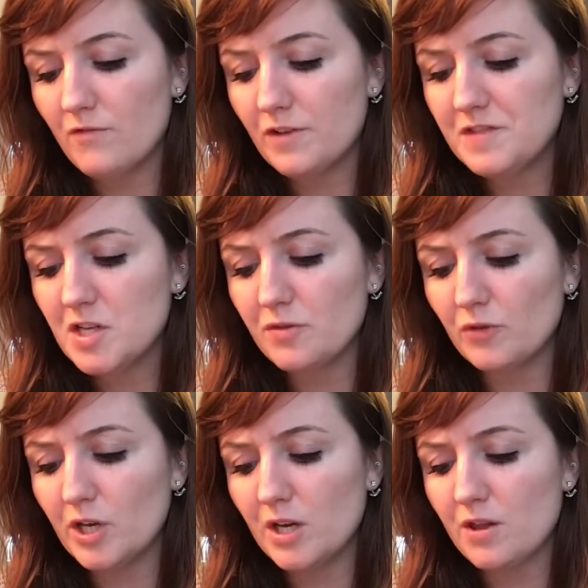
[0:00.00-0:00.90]

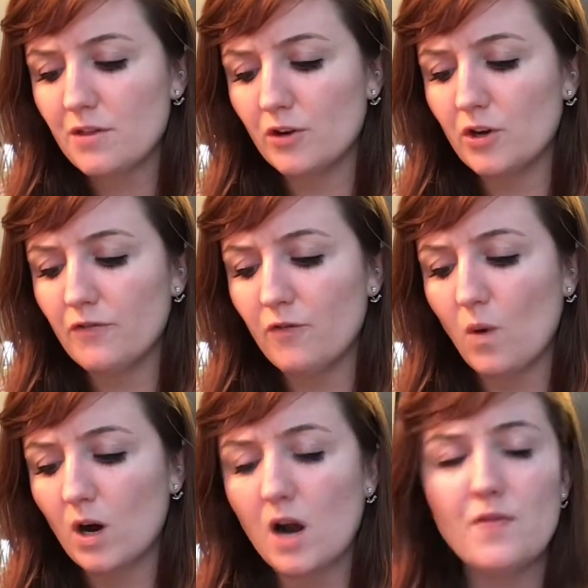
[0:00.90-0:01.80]

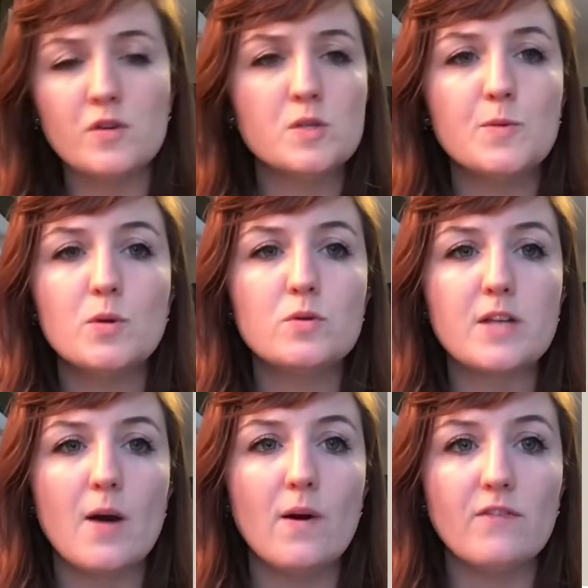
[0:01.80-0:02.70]
$53.34 on those boots.
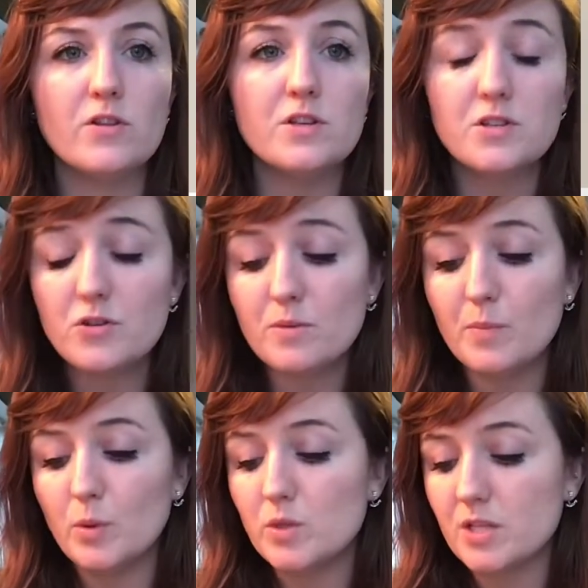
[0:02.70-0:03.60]
However, these are the
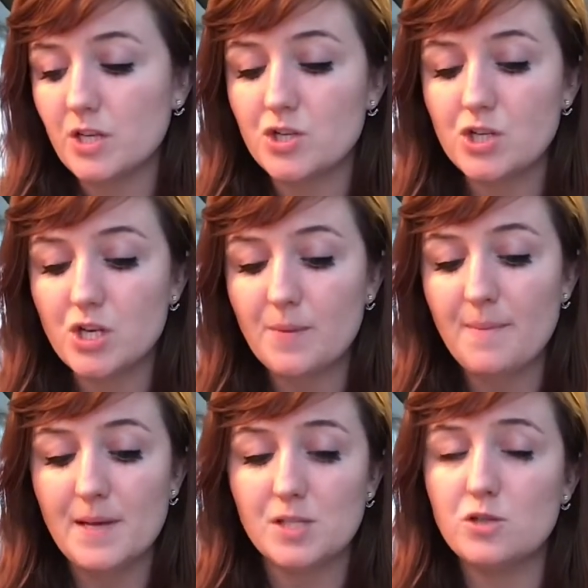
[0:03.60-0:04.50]
boots that she
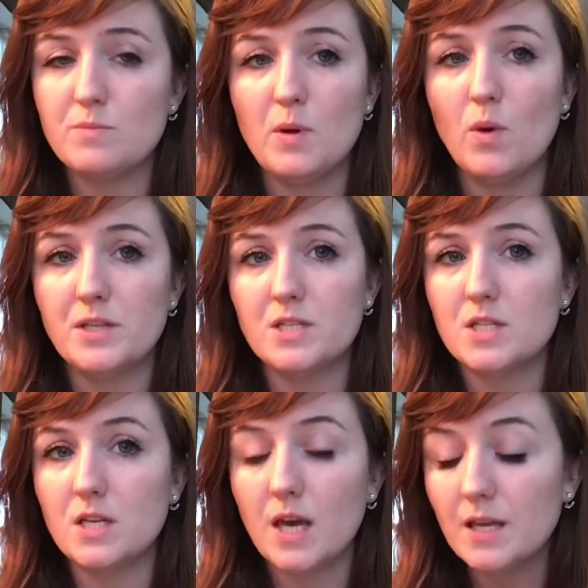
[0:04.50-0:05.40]
messaged me wanting
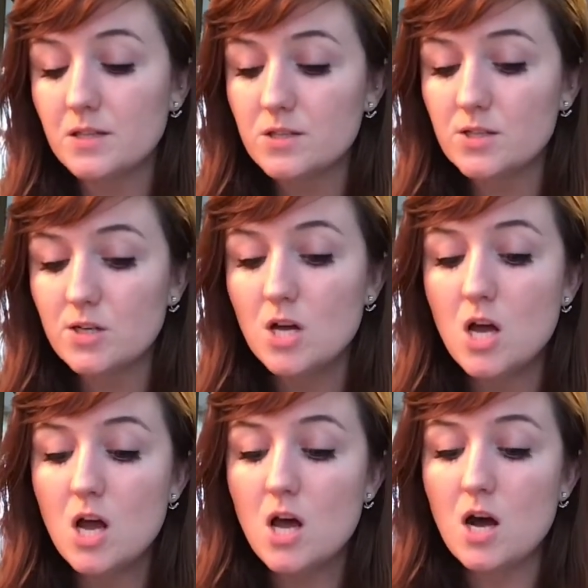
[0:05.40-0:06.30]
to cancel.
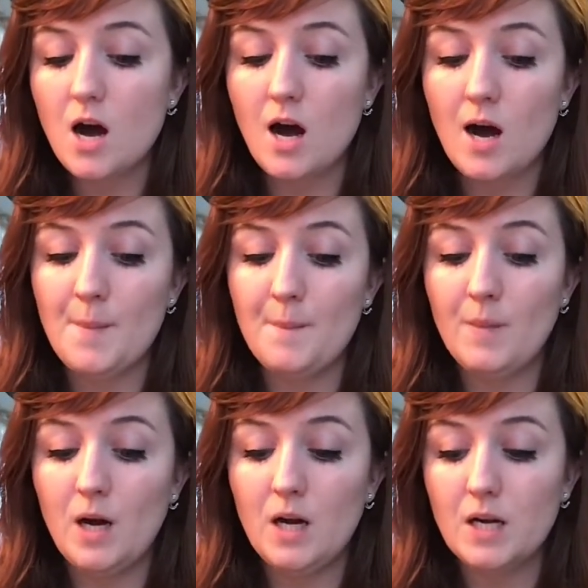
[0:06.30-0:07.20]

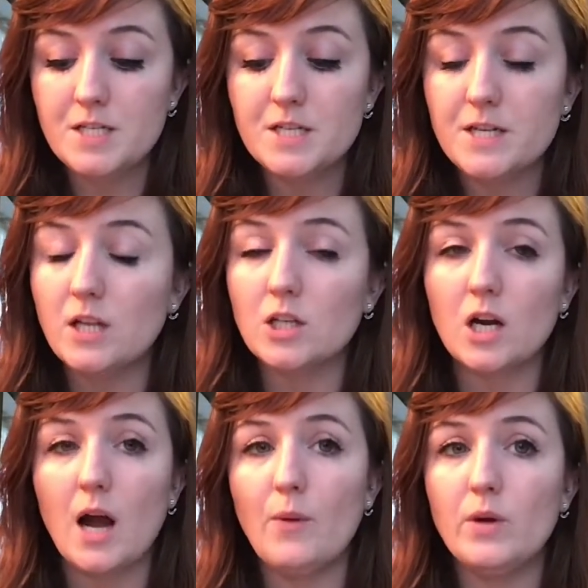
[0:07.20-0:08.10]
I did tell
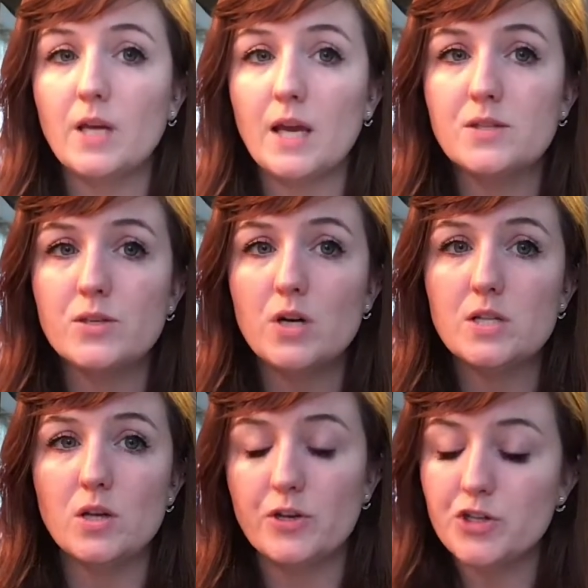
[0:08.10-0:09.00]
her I would cancel
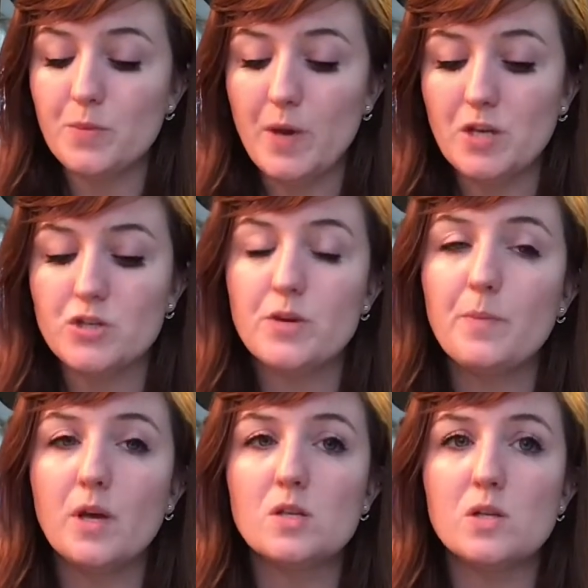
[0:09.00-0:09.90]
as long as she pays
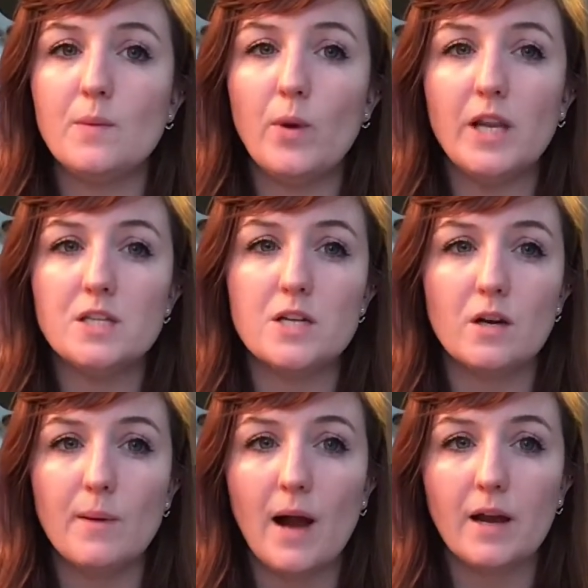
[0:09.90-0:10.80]
shipping, so I'm waiting to
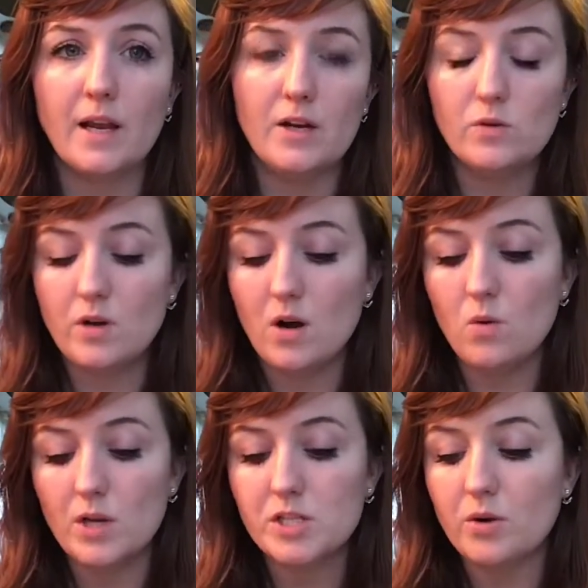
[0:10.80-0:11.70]
hear back, and I don't know
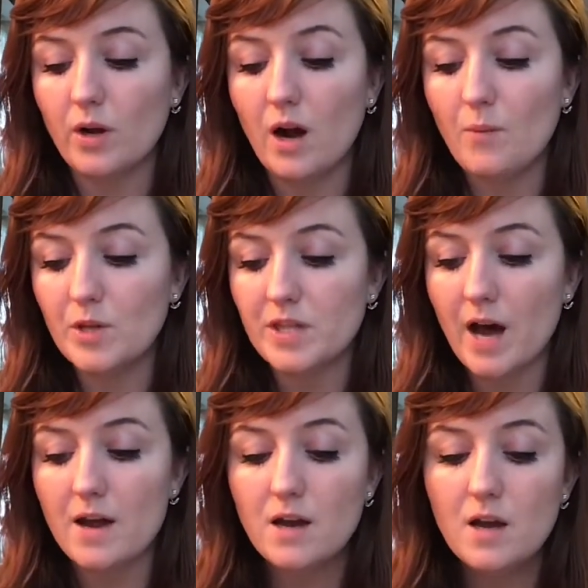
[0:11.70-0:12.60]
what's going on with
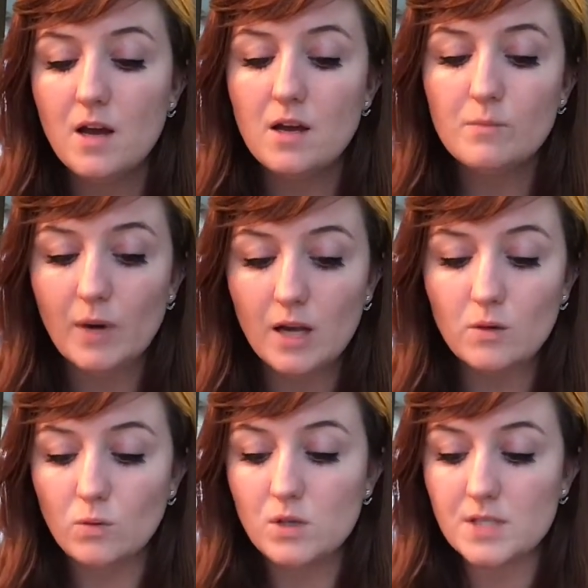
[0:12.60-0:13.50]
that,
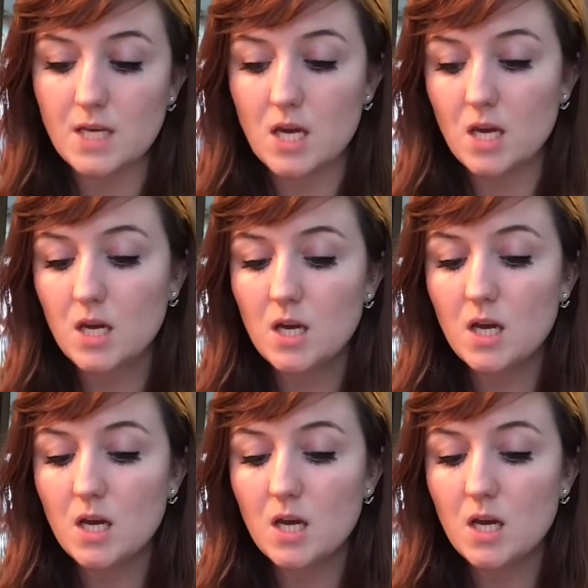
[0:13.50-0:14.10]
but we'll see.